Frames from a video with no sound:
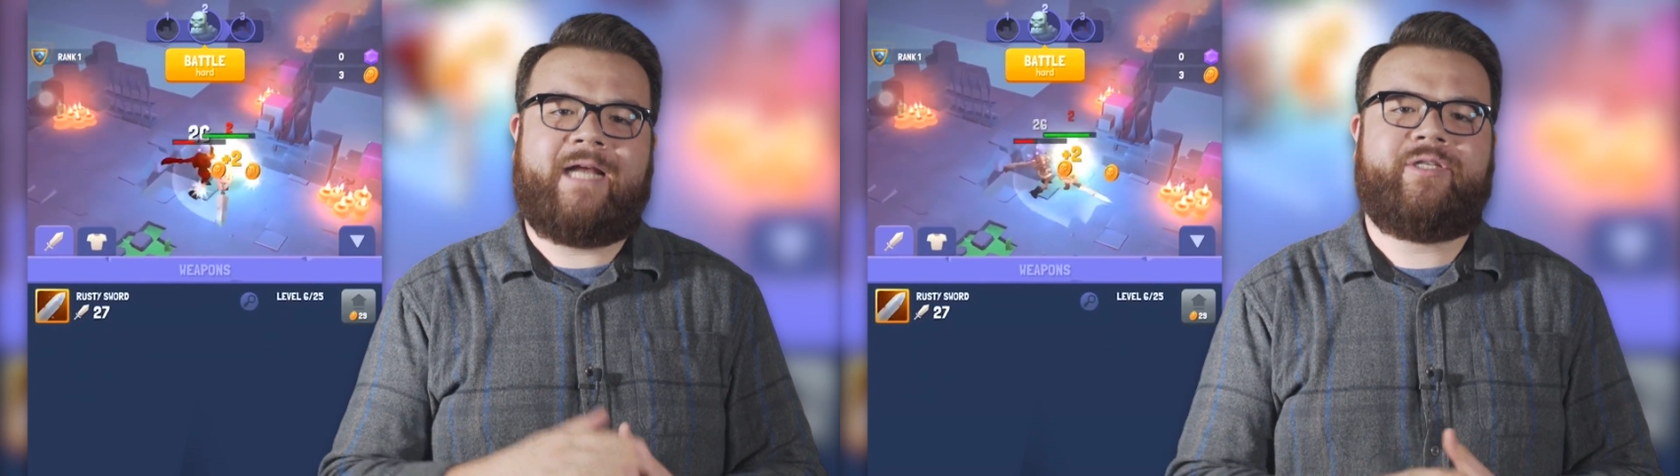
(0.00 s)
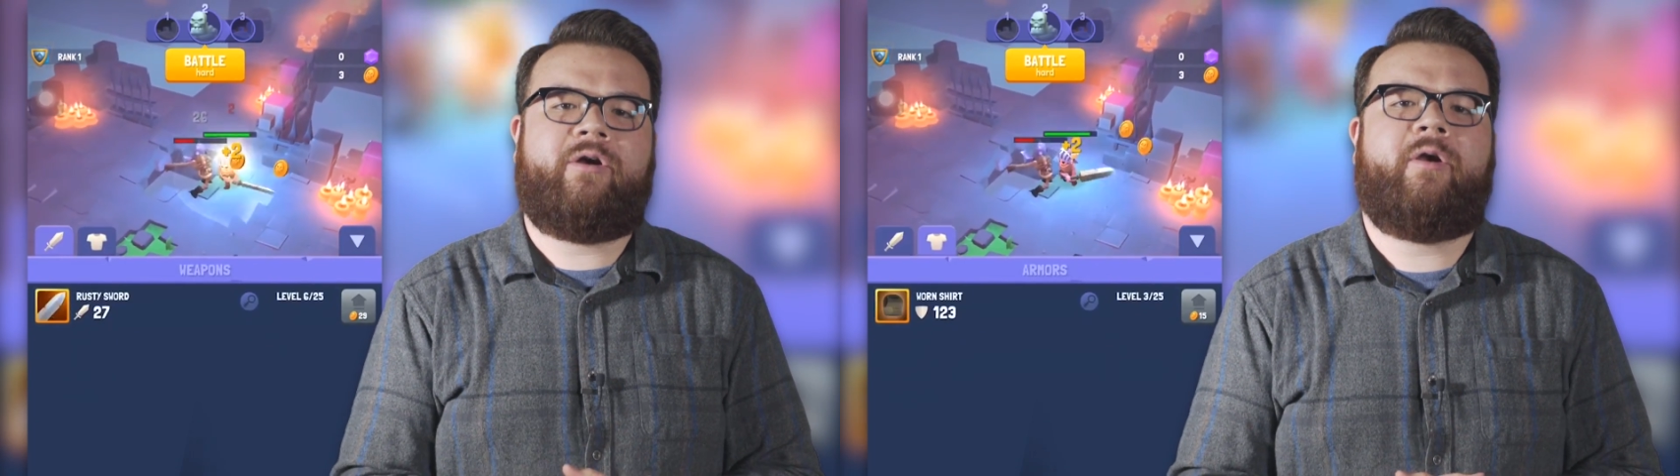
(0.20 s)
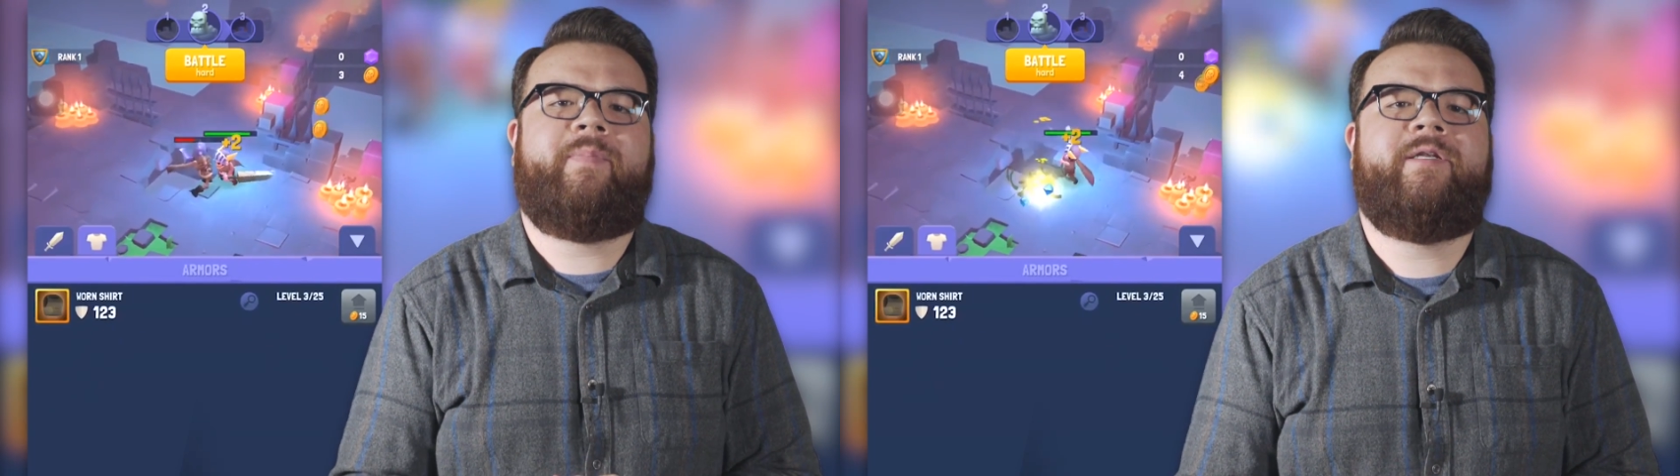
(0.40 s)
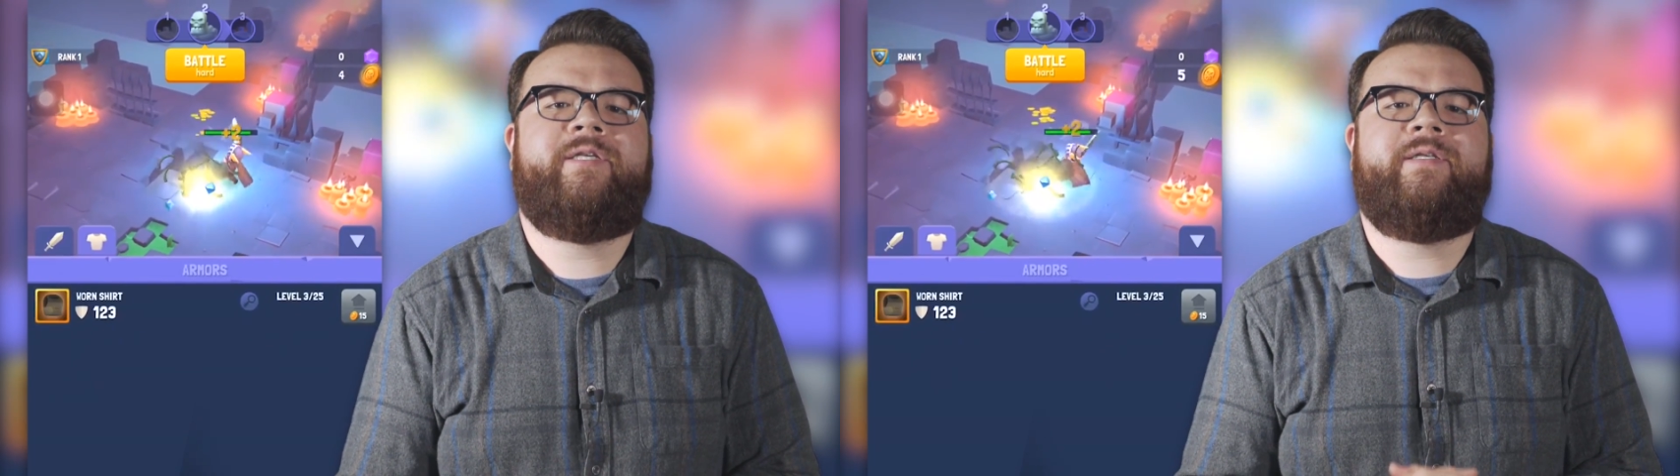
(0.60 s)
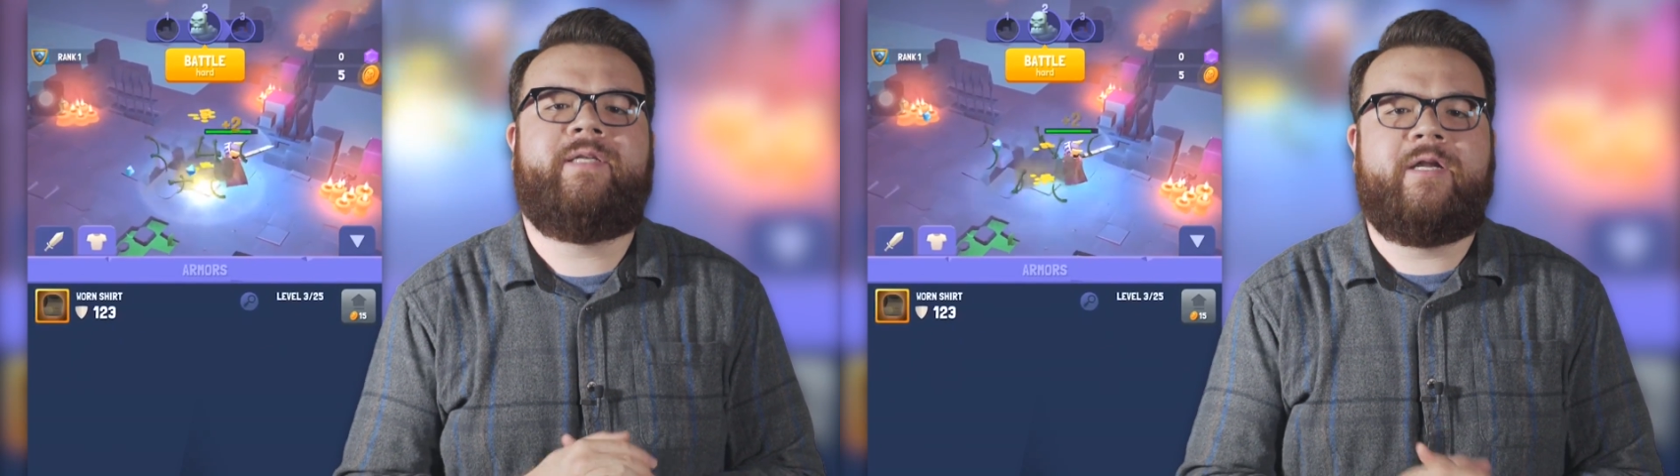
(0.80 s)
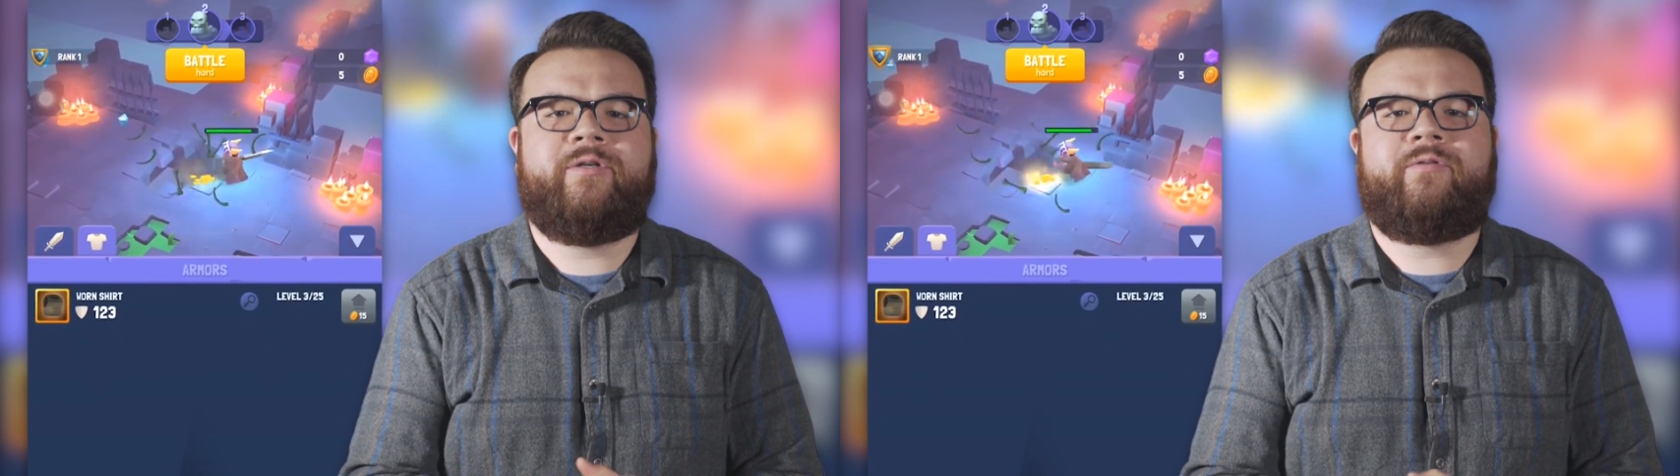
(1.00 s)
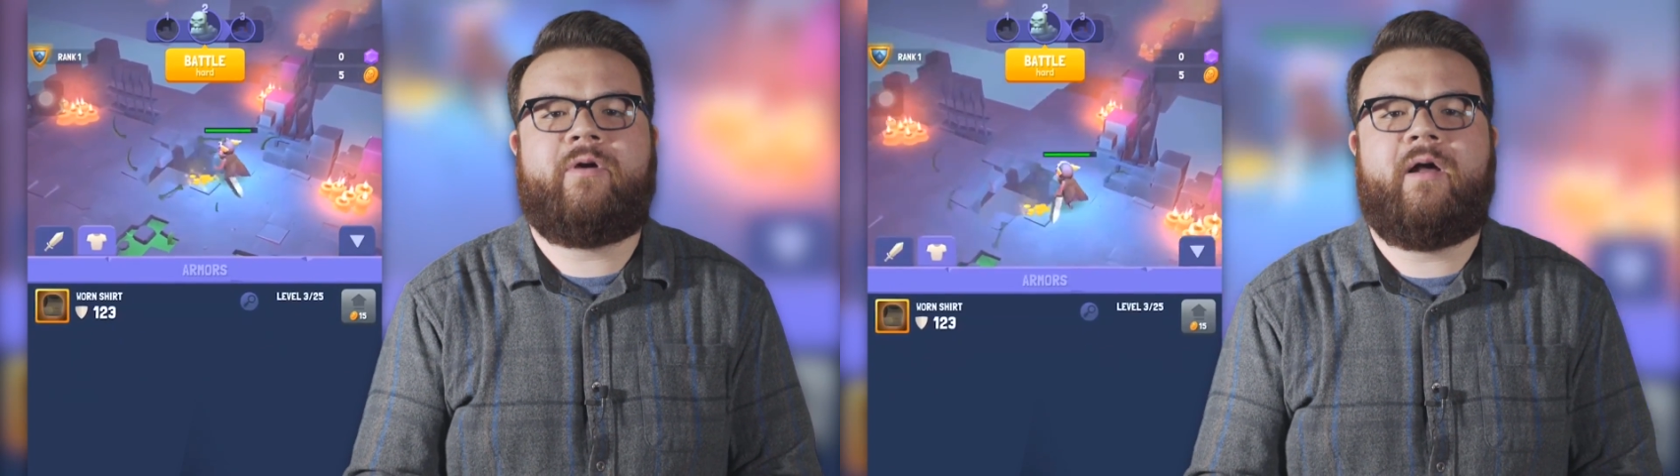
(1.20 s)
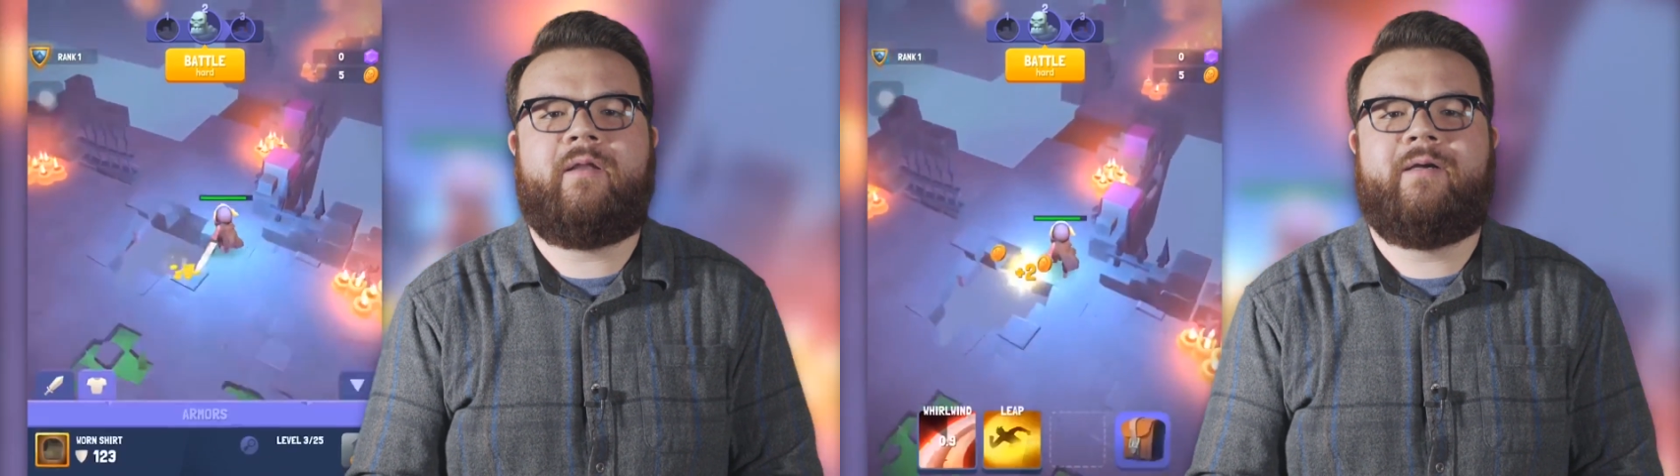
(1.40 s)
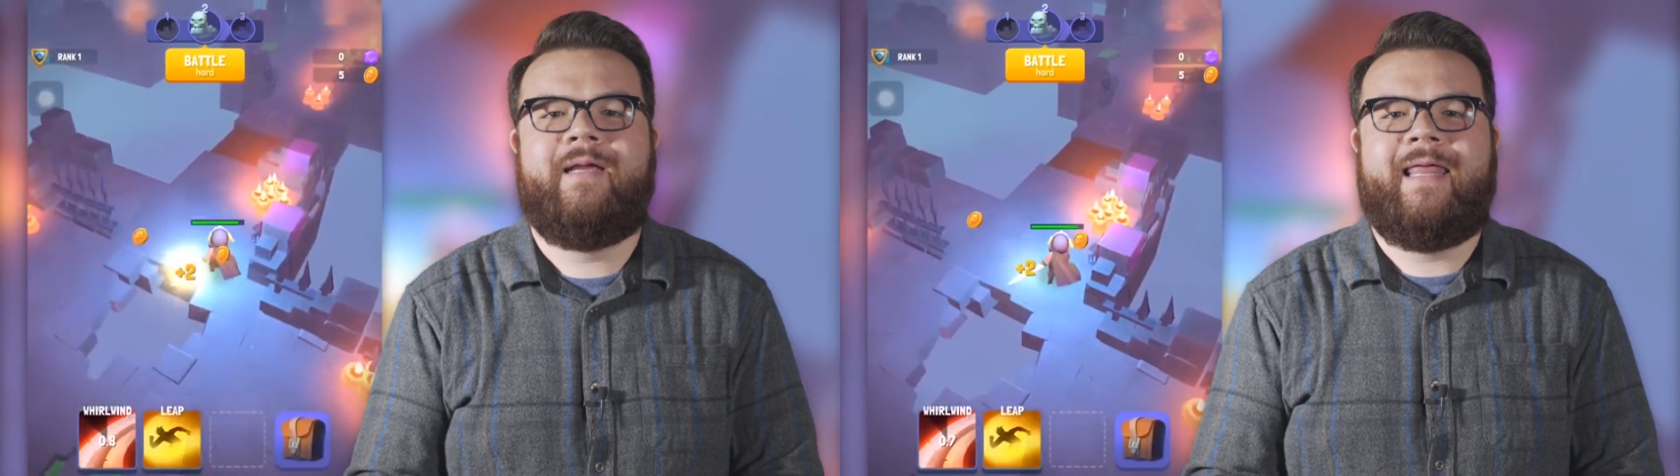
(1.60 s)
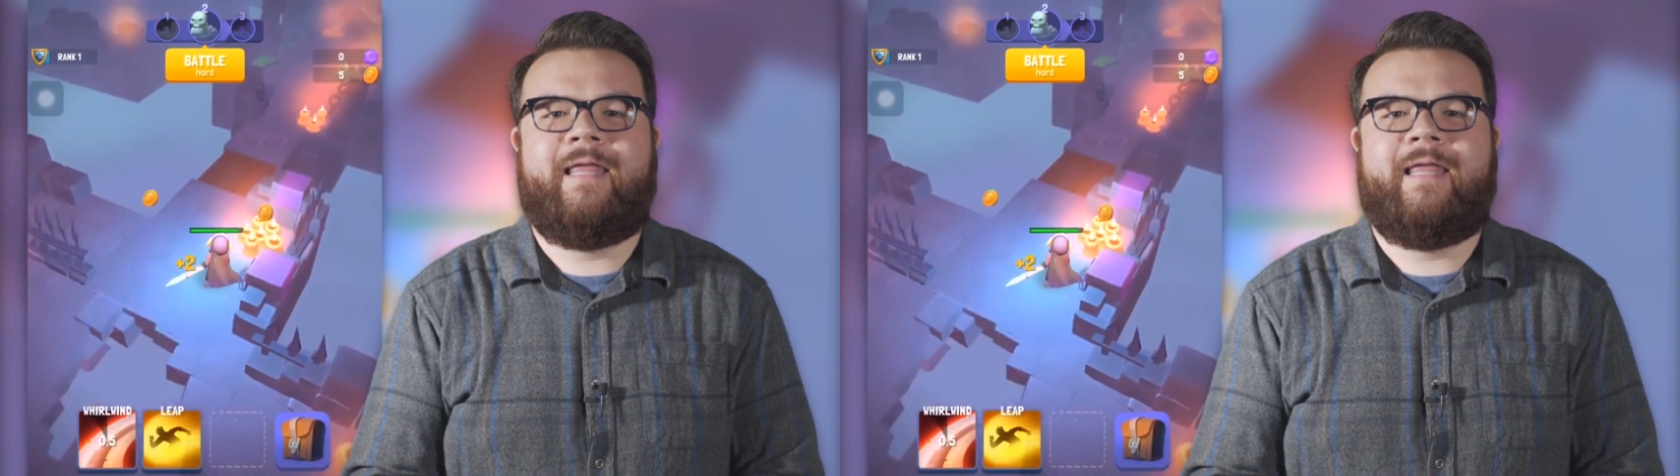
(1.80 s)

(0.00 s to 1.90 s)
action RPG dungeon crawler